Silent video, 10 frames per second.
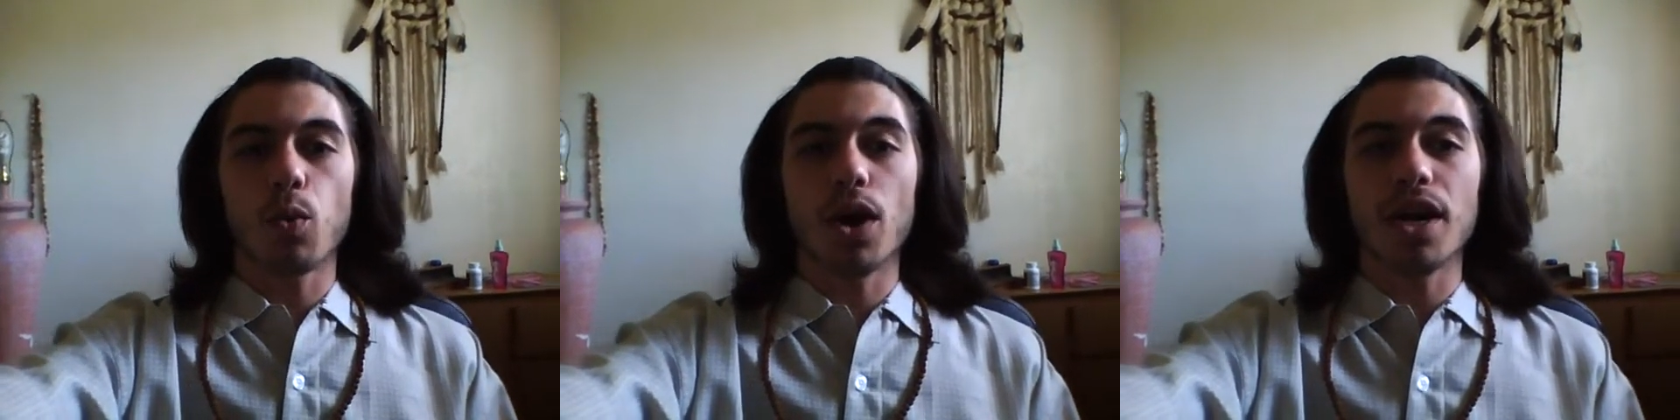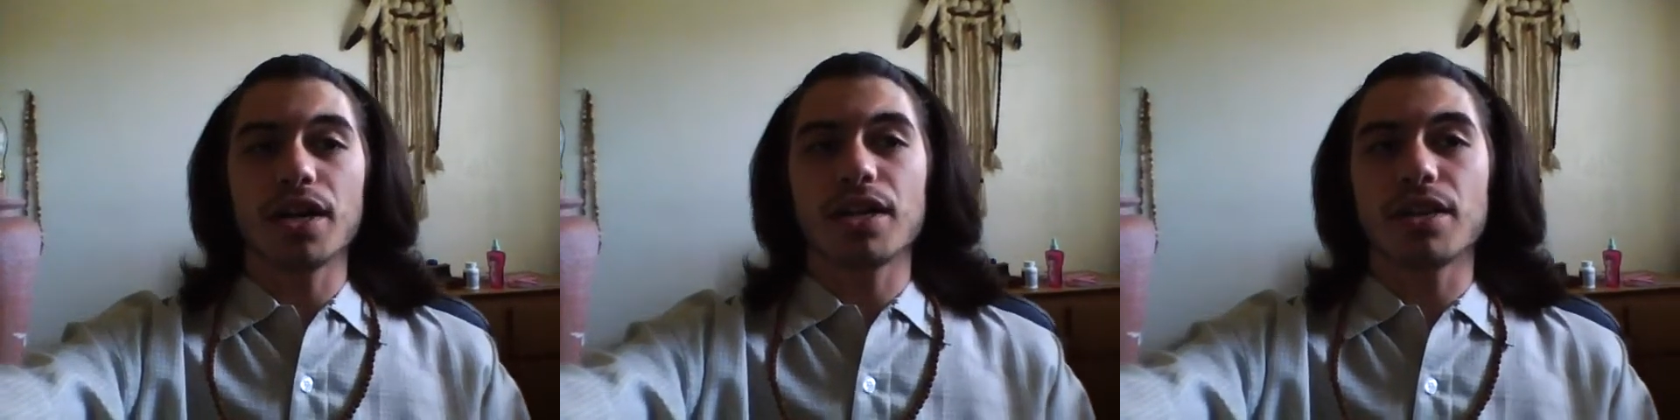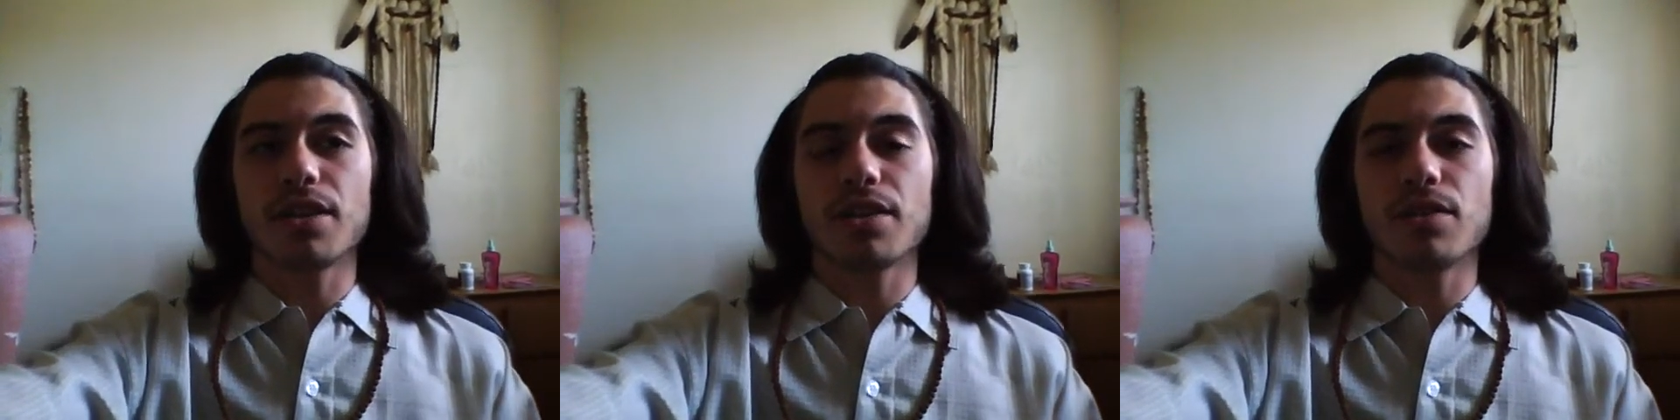what
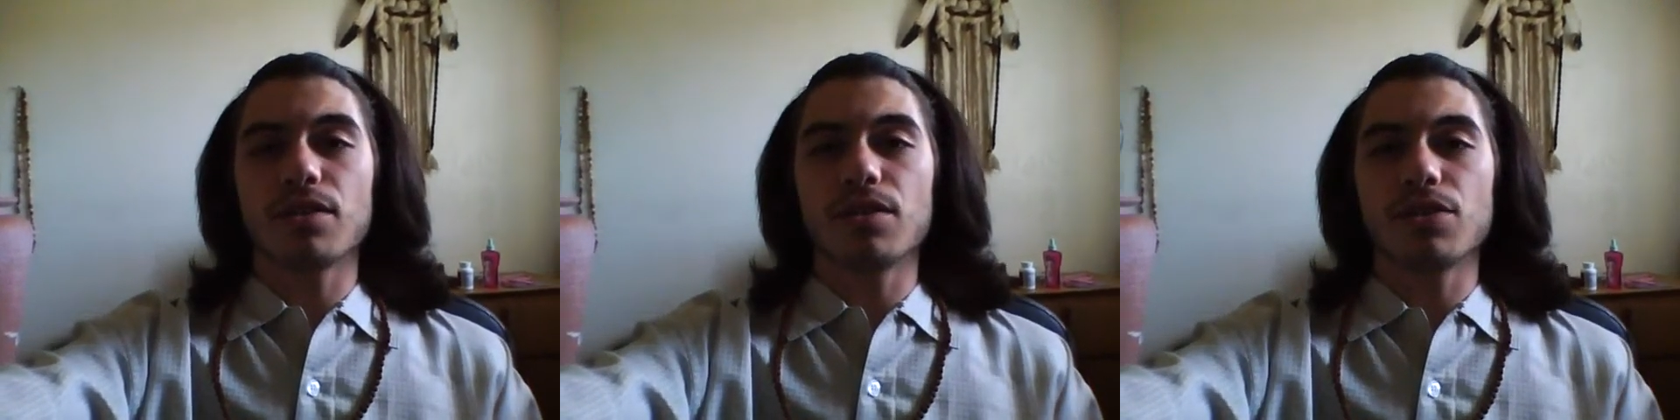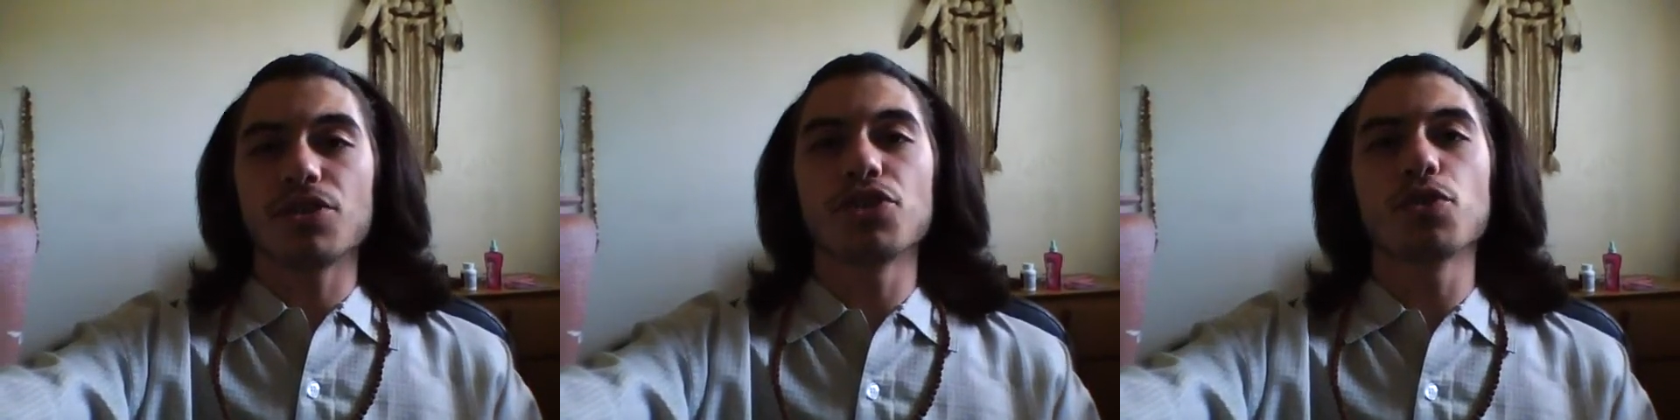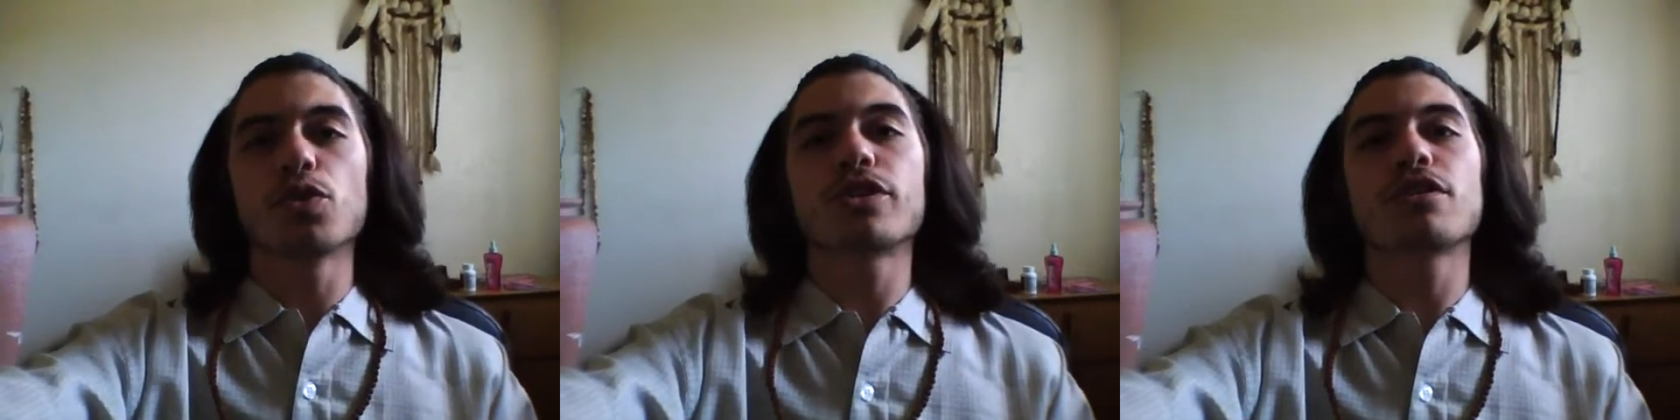
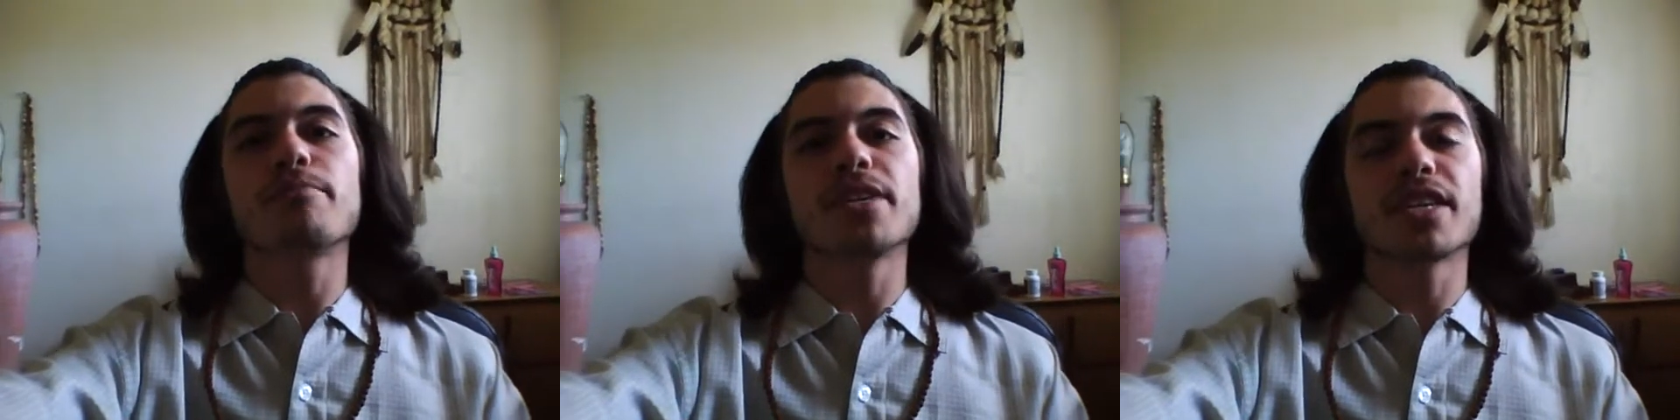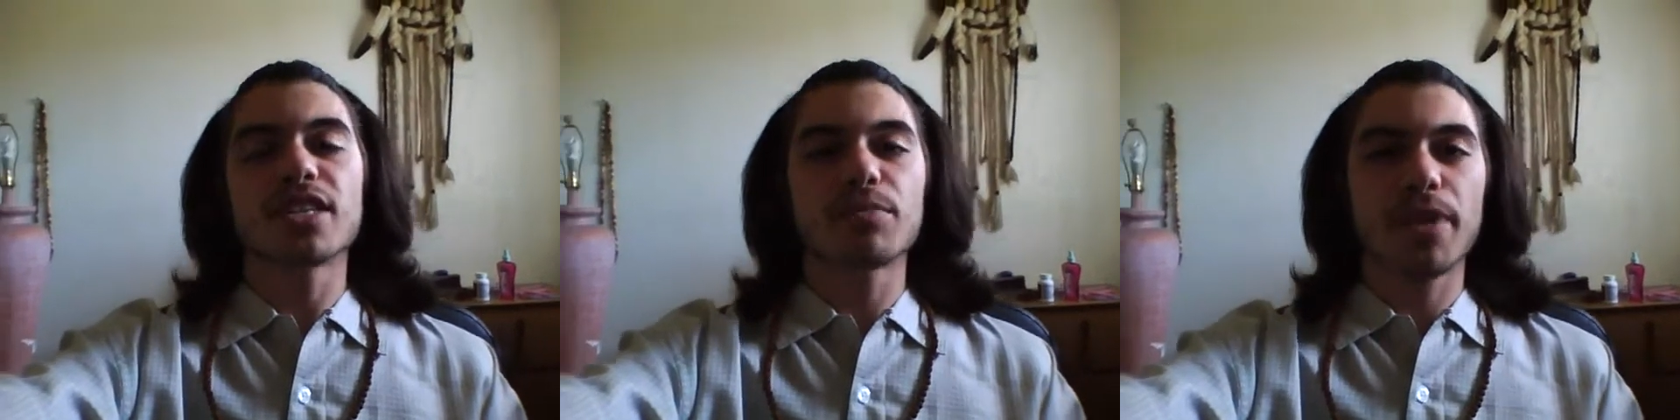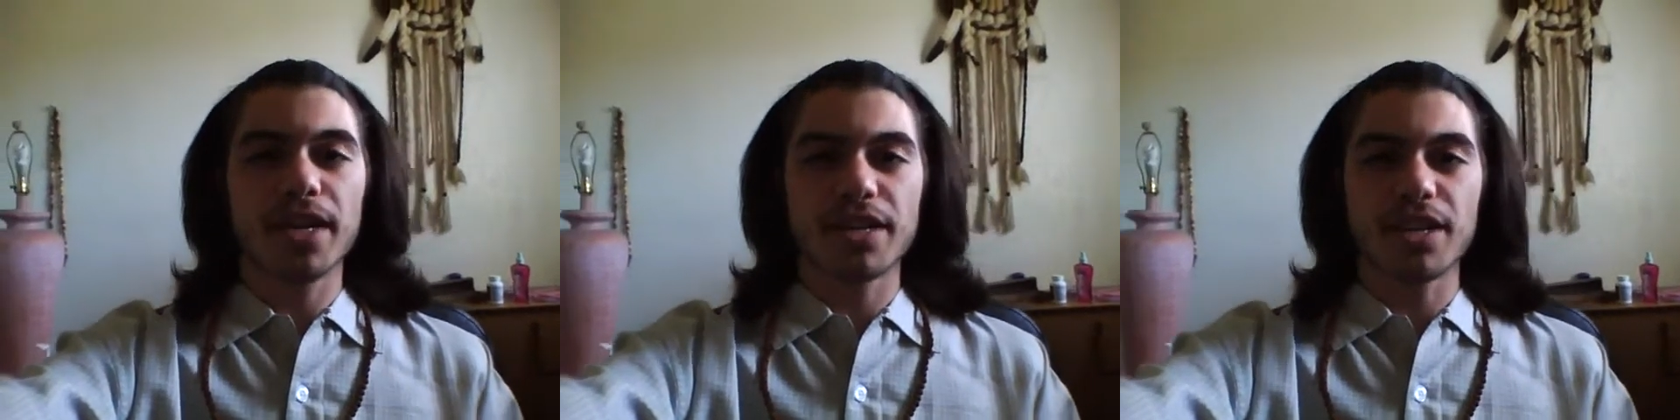you should be
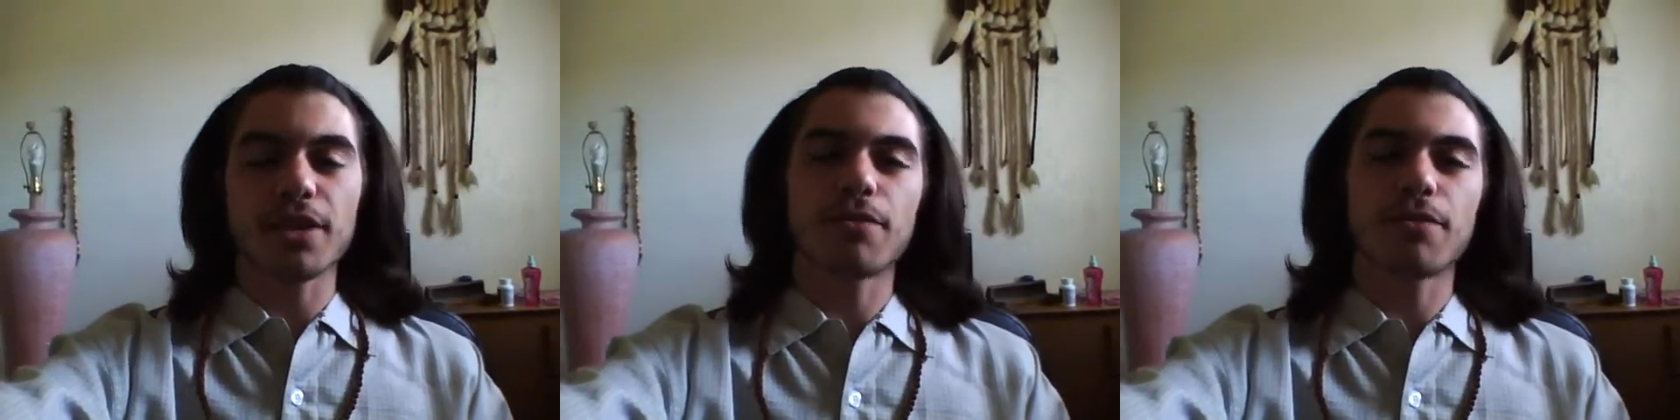expecting